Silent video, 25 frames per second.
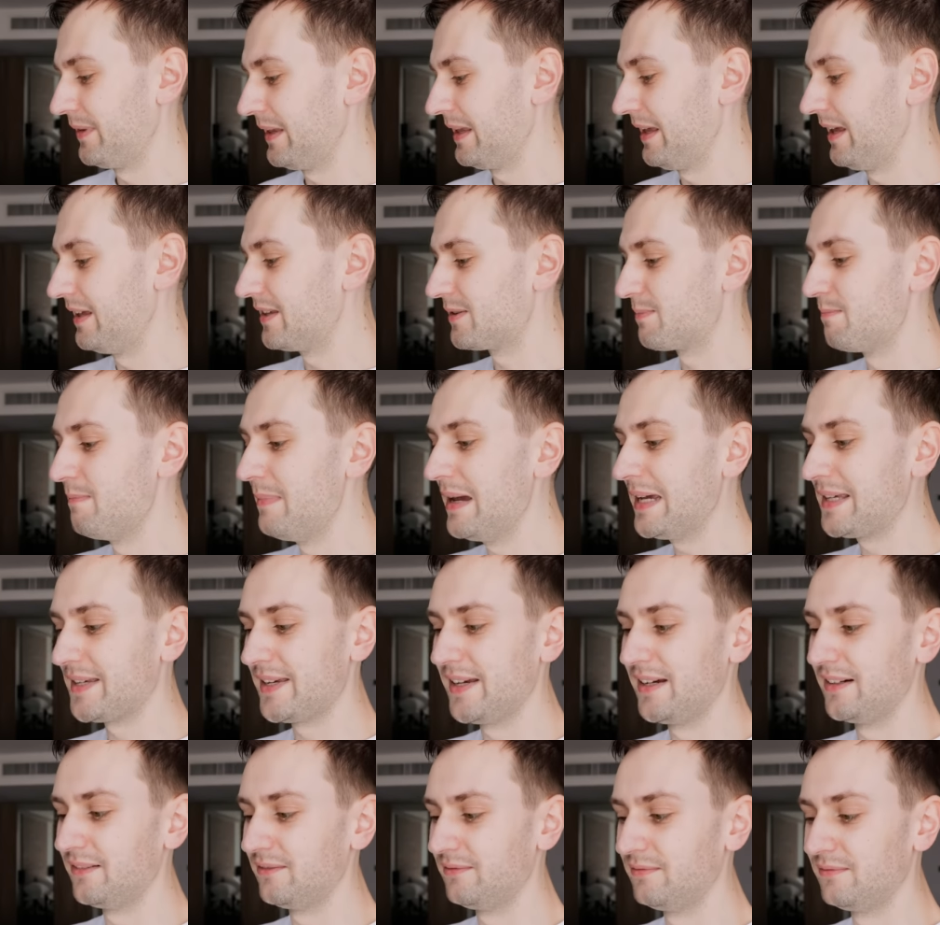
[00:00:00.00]
It's
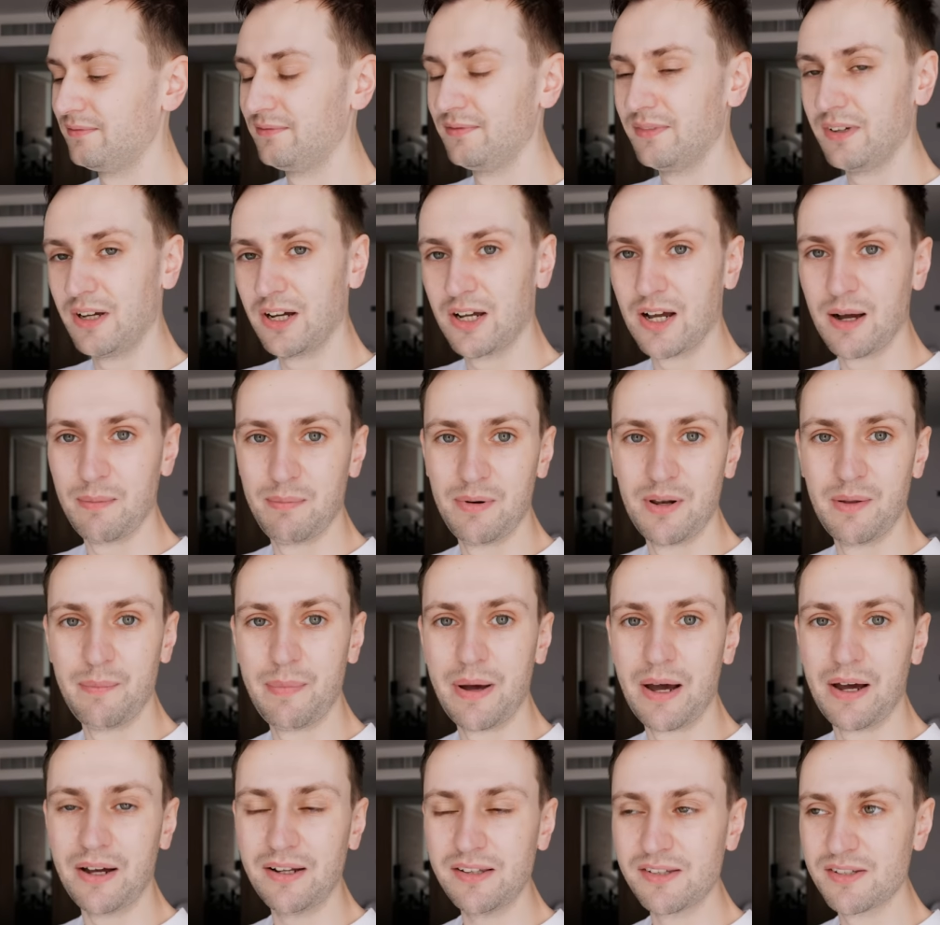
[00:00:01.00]
missing a couple of
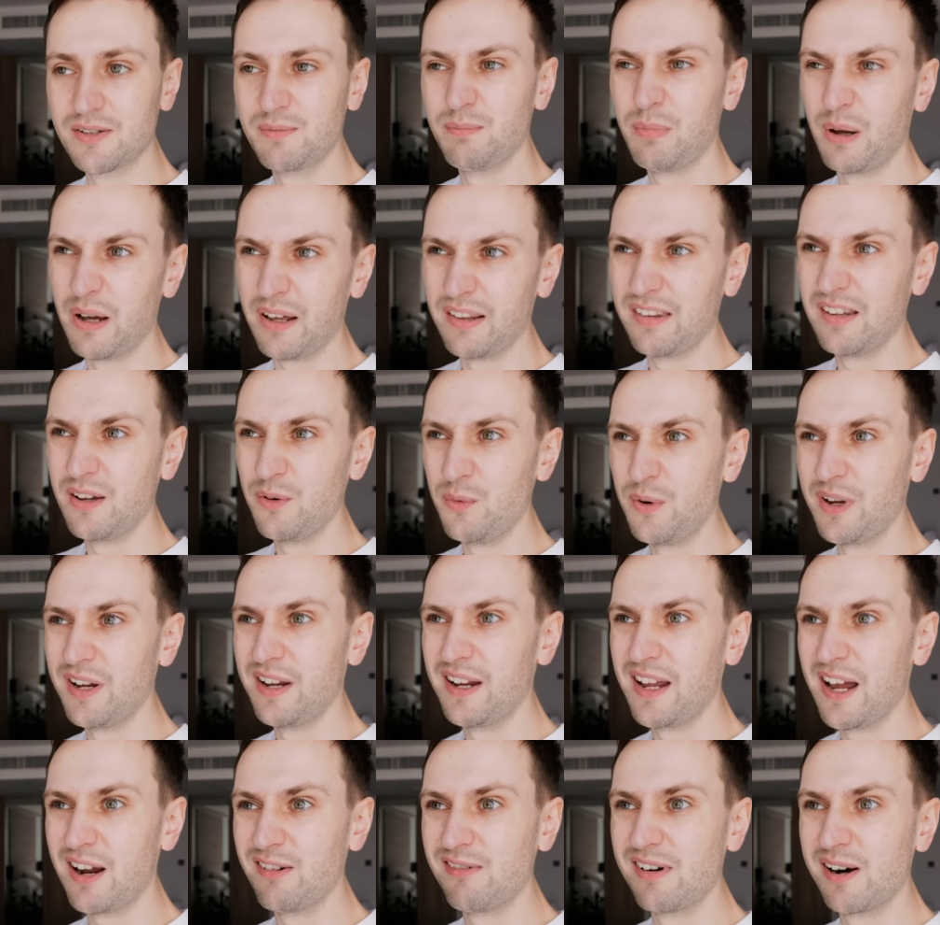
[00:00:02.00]
parts, but I think we can
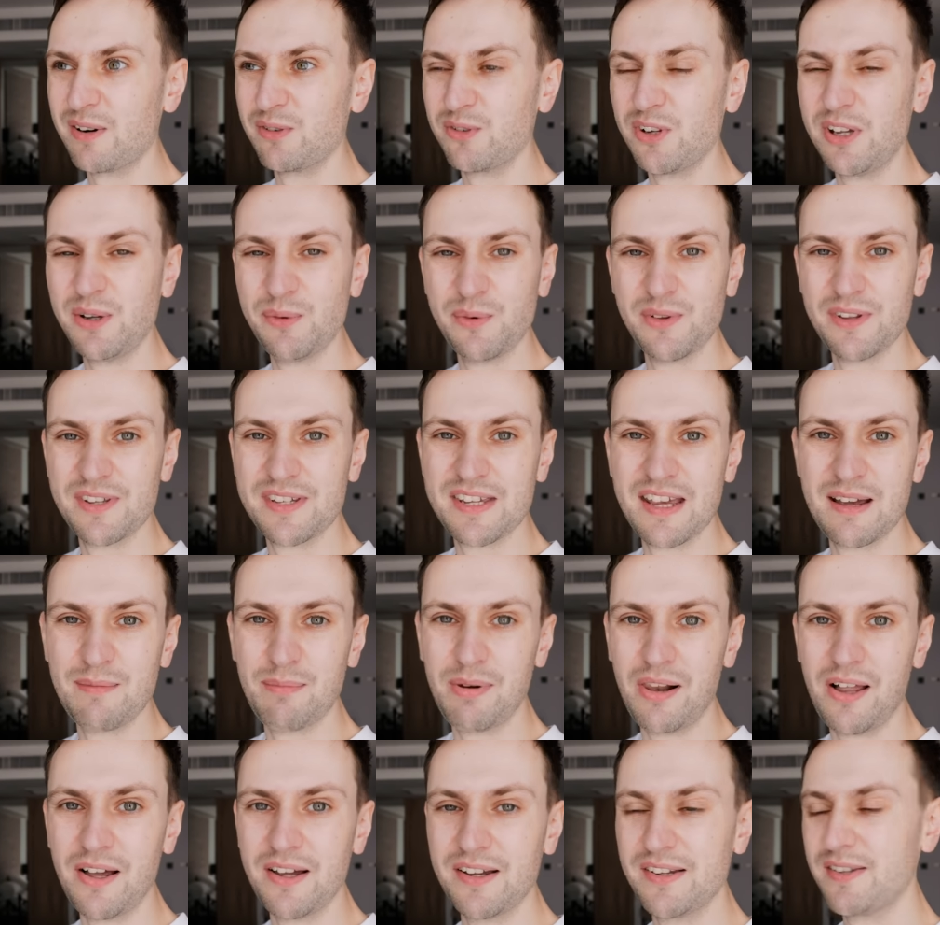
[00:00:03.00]
get around it with a set of
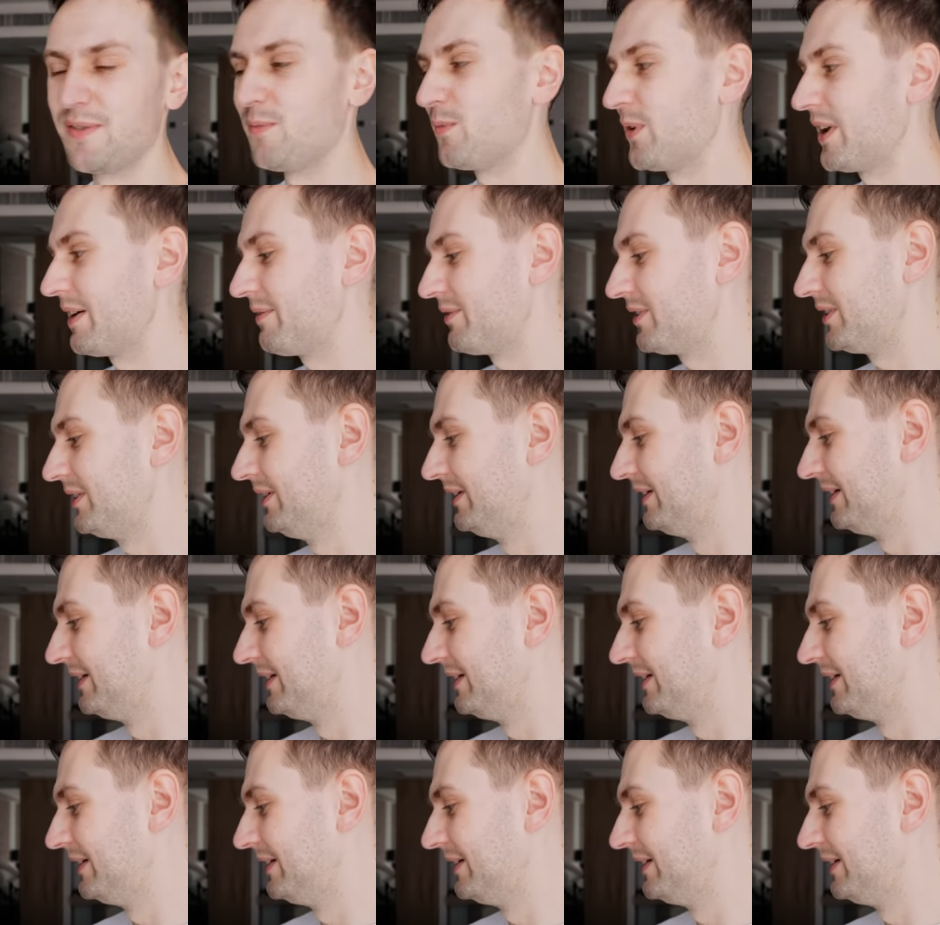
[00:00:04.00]
pliers and whatever.